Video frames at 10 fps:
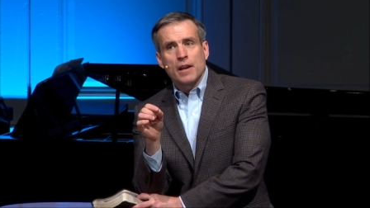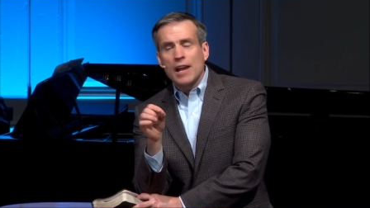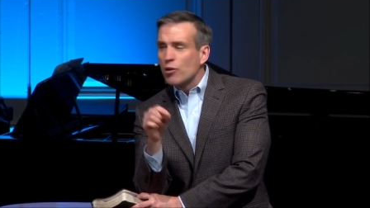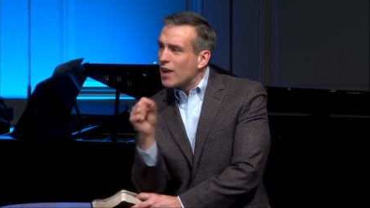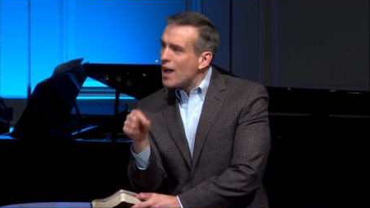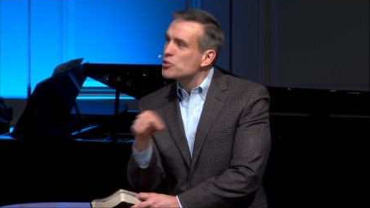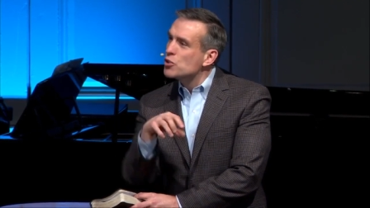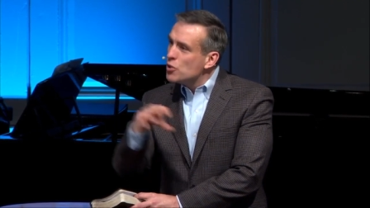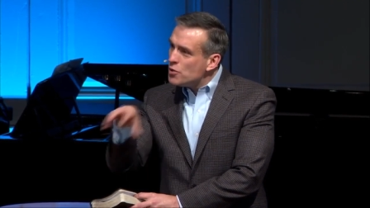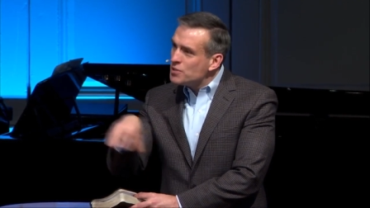And how
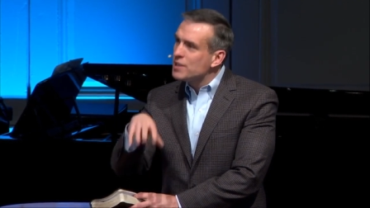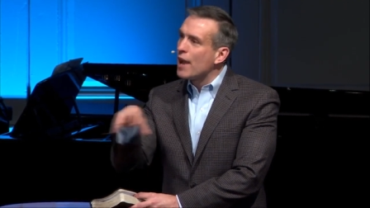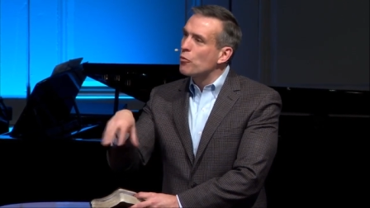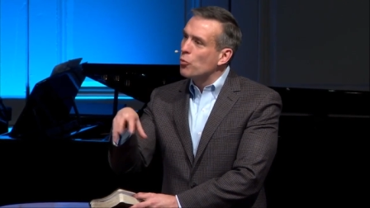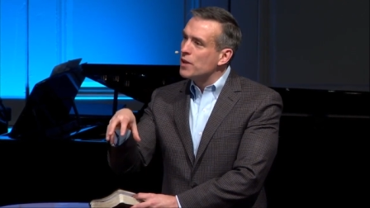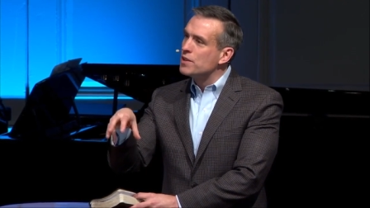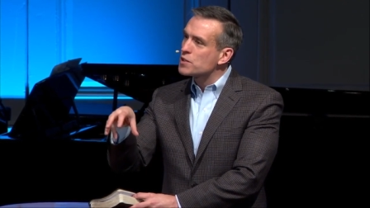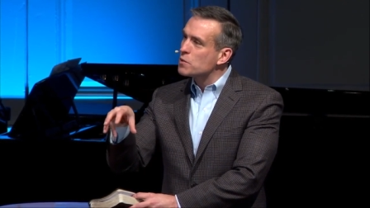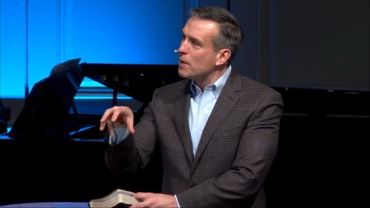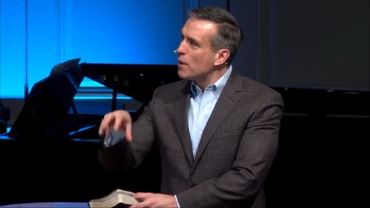God's using that
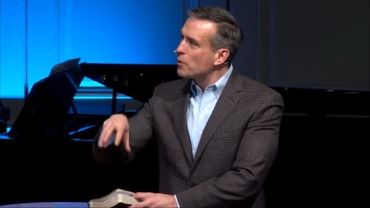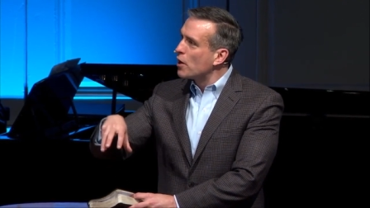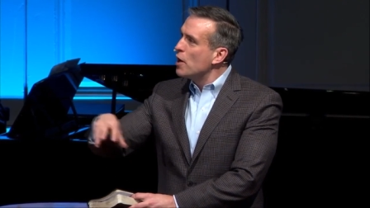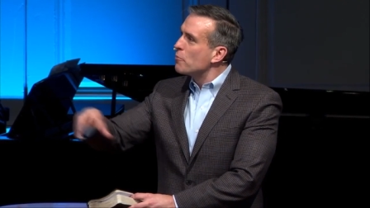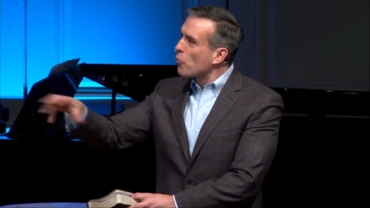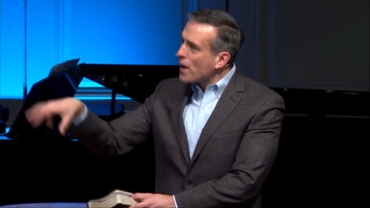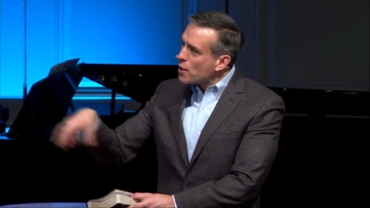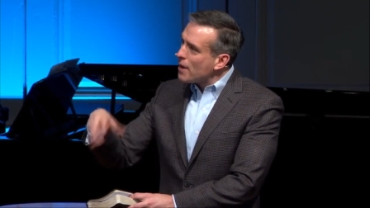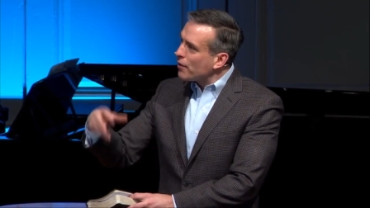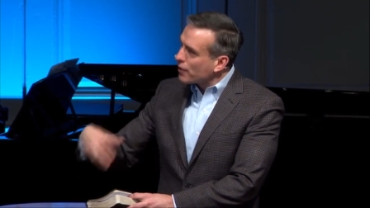witness to be able to bring
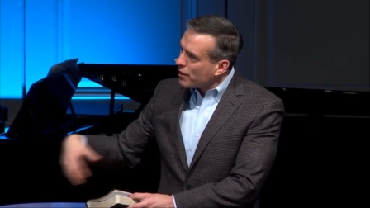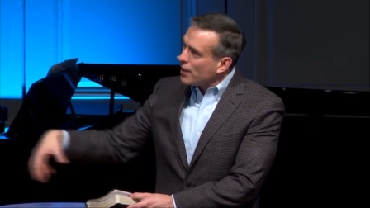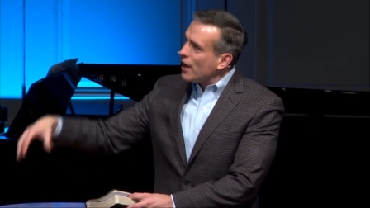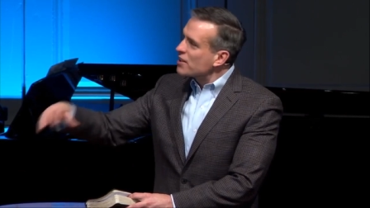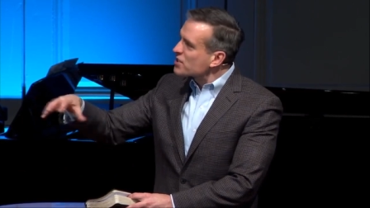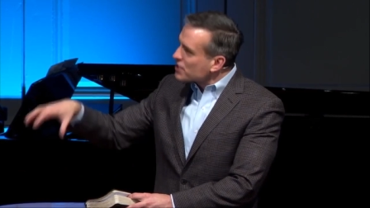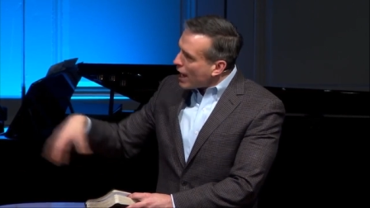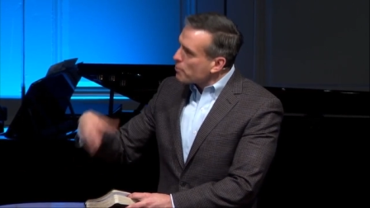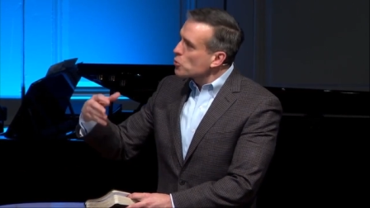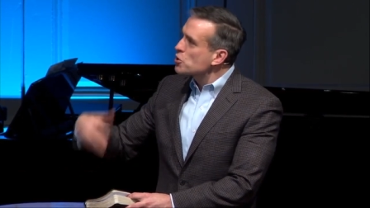about a, a
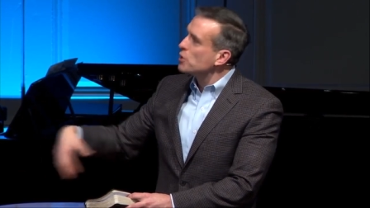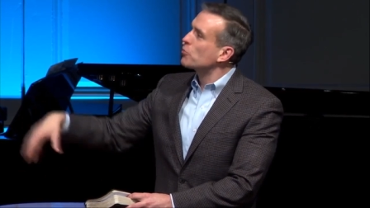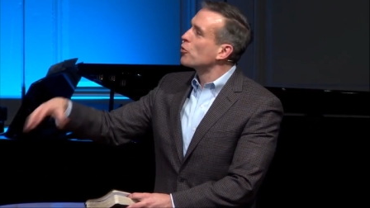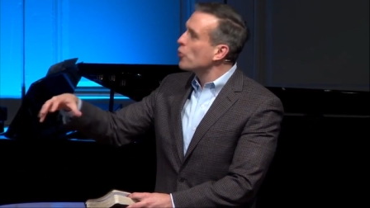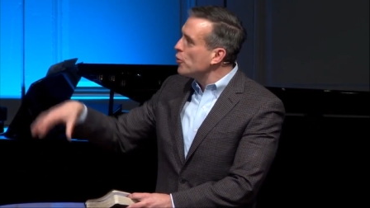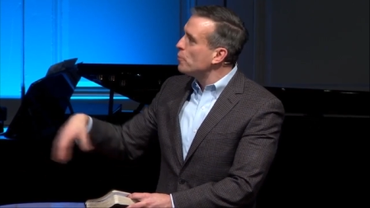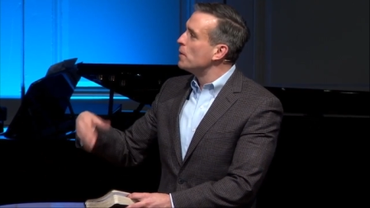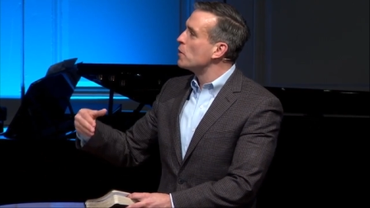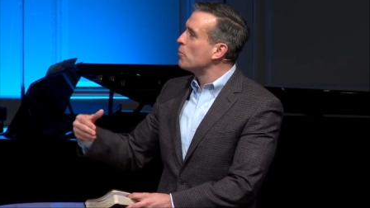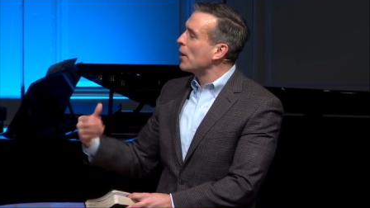discipleship group
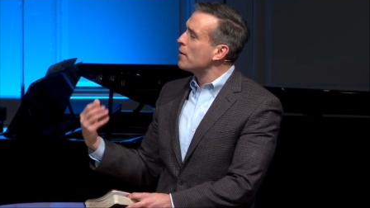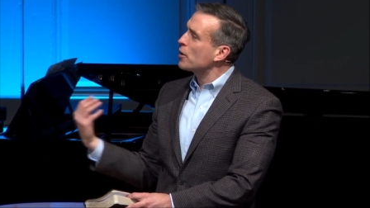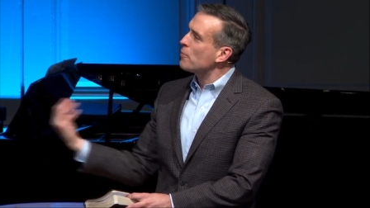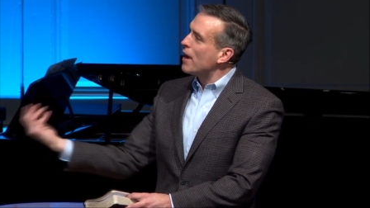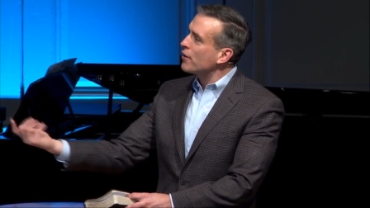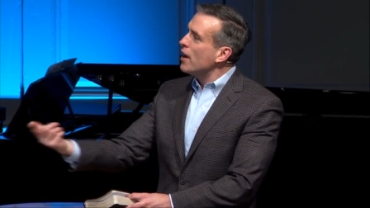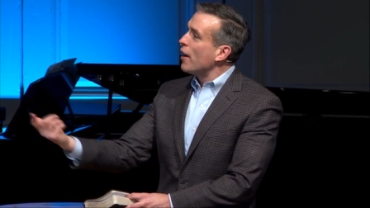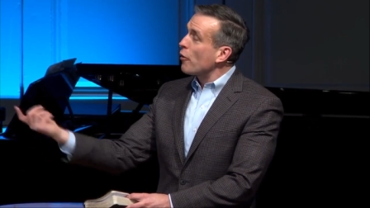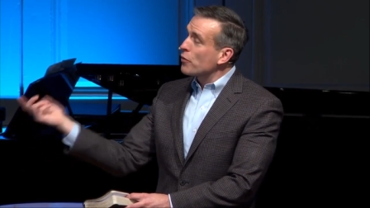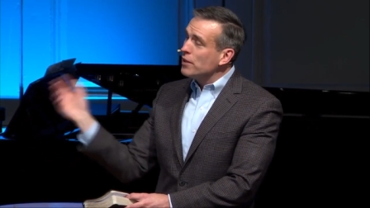and to bring about
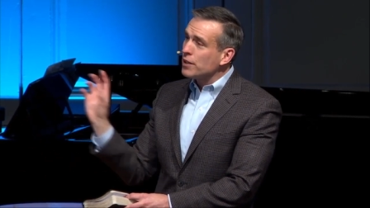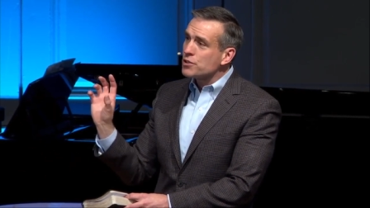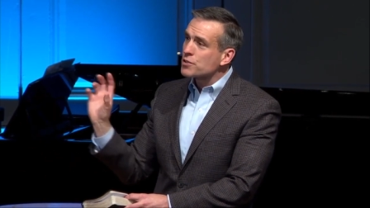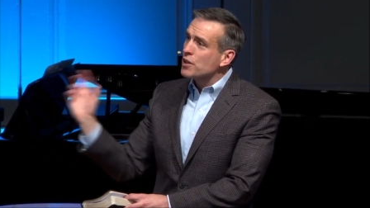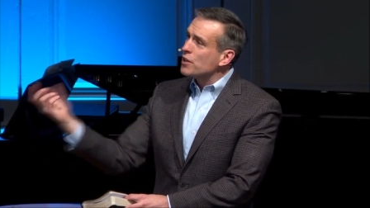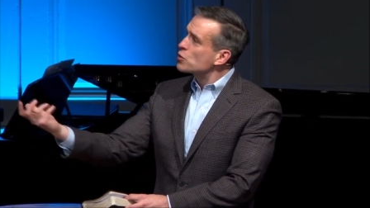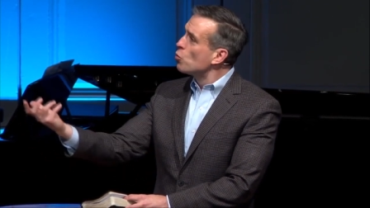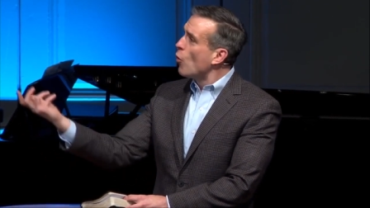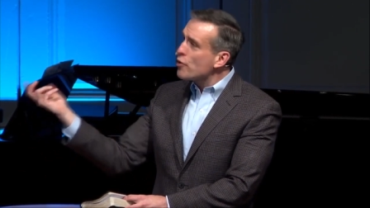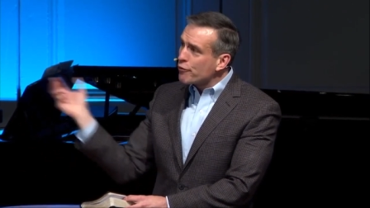uh, really just these
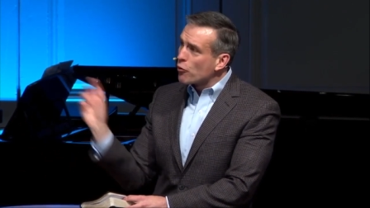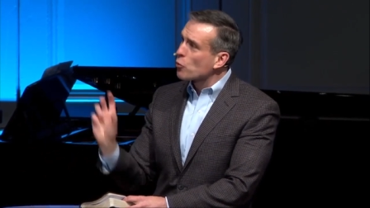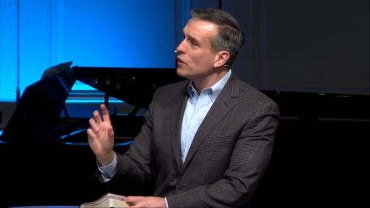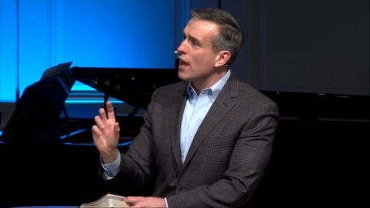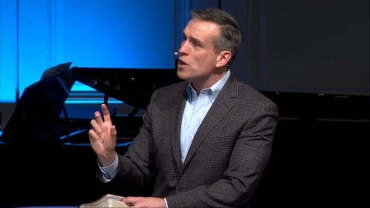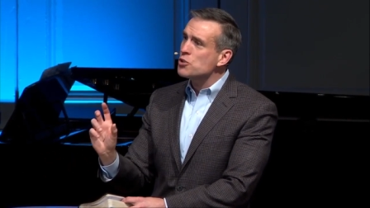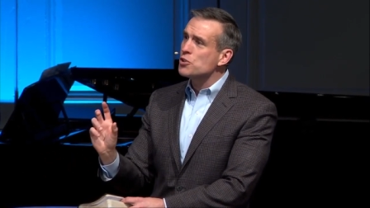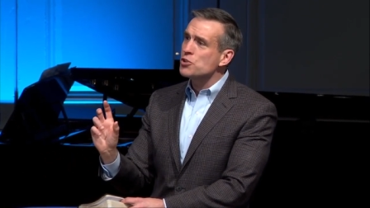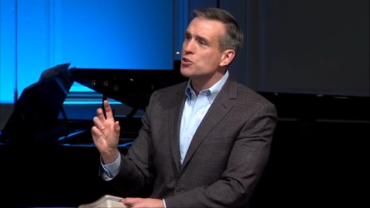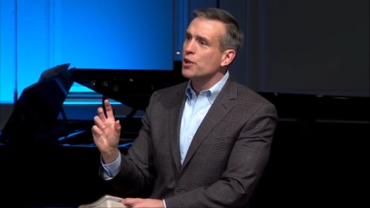wonderful
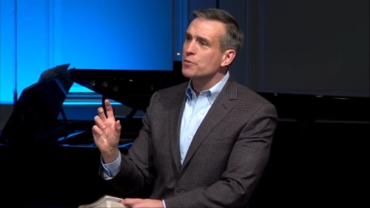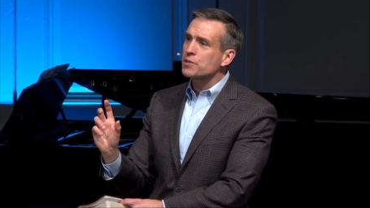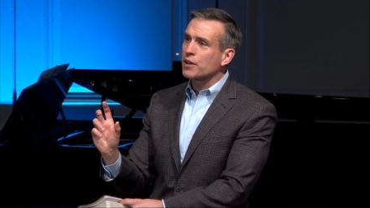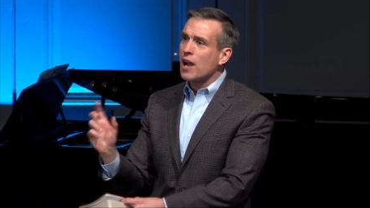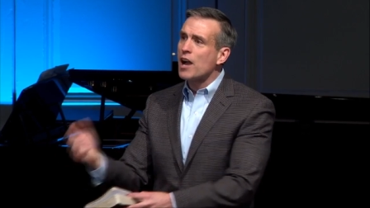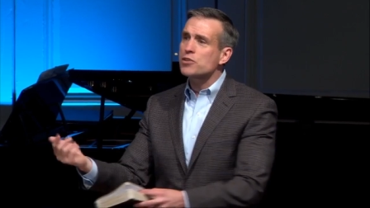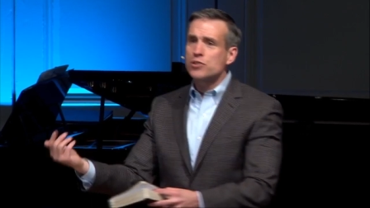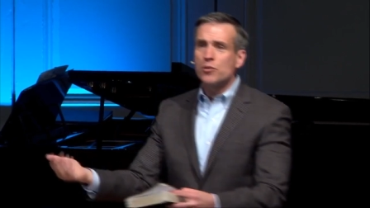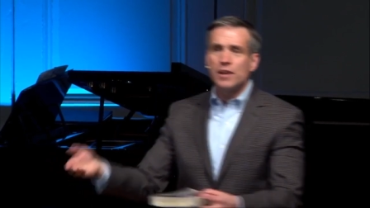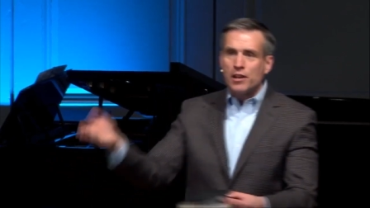relationships that God's
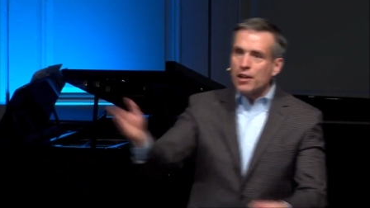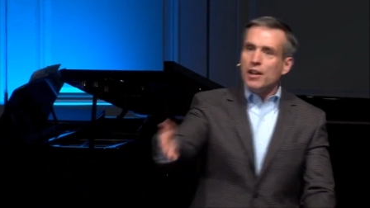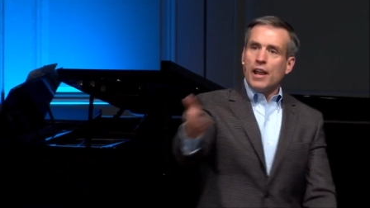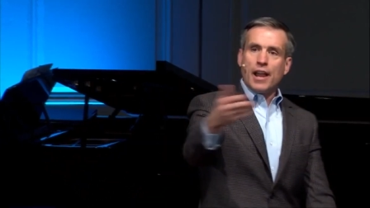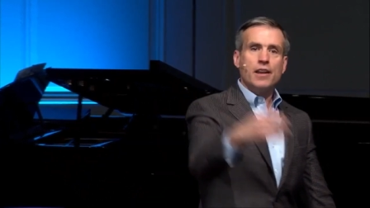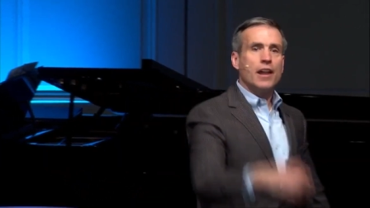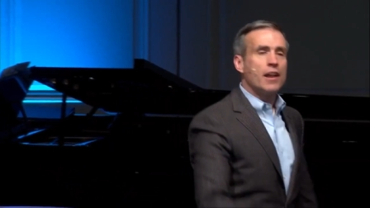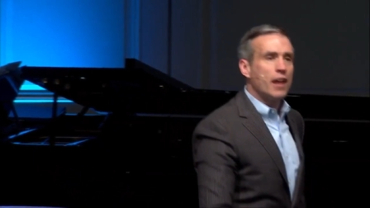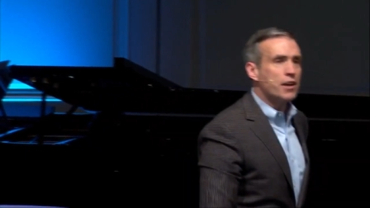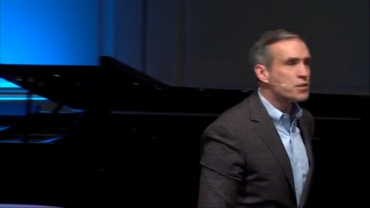doing in a, in,
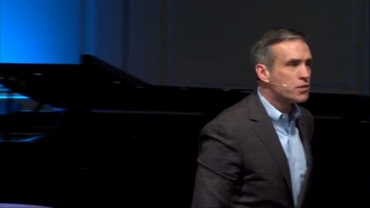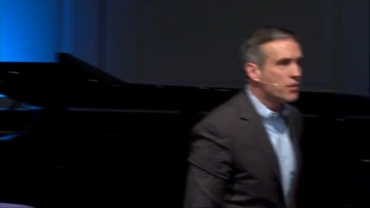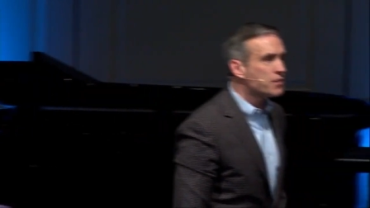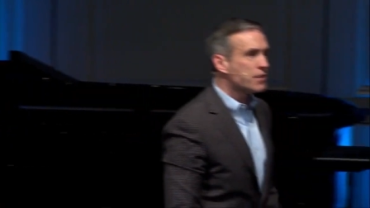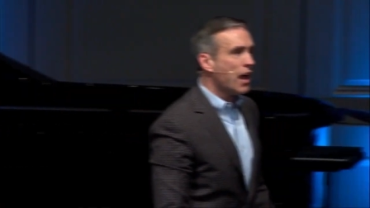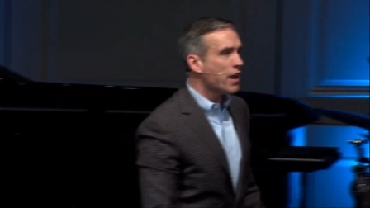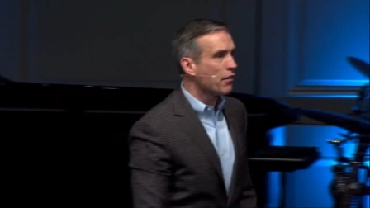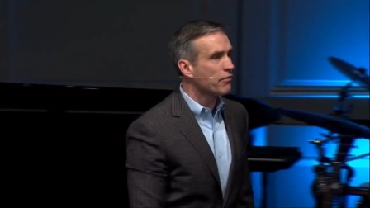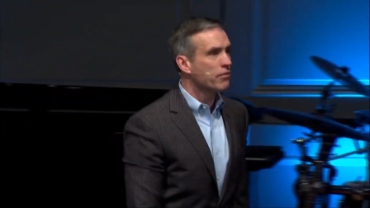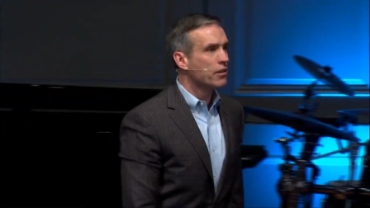in a student's
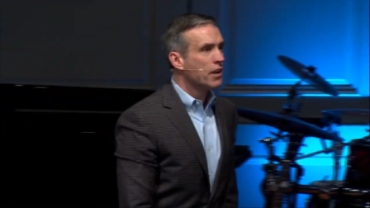life.